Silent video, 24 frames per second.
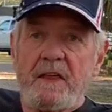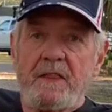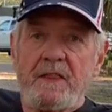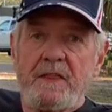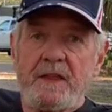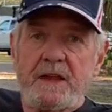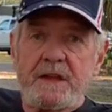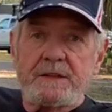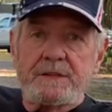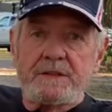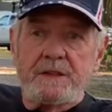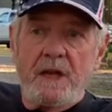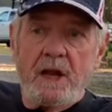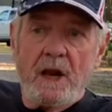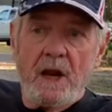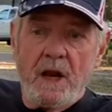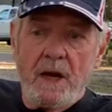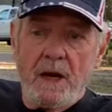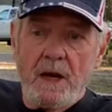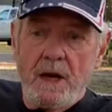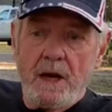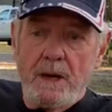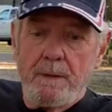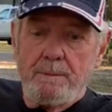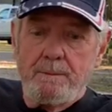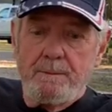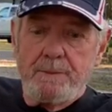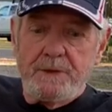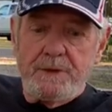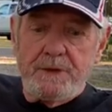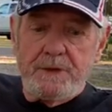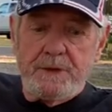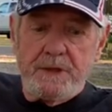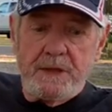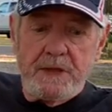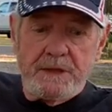This club
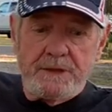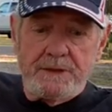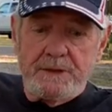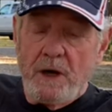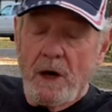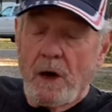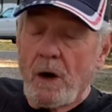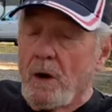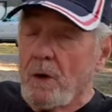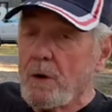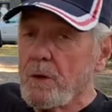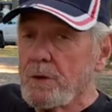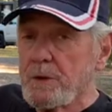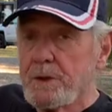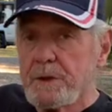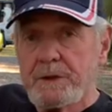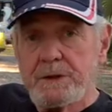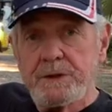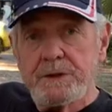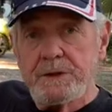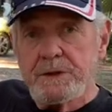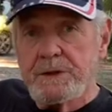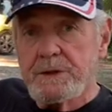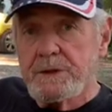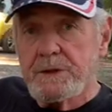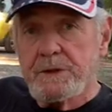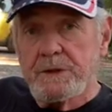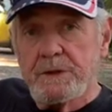is the oldest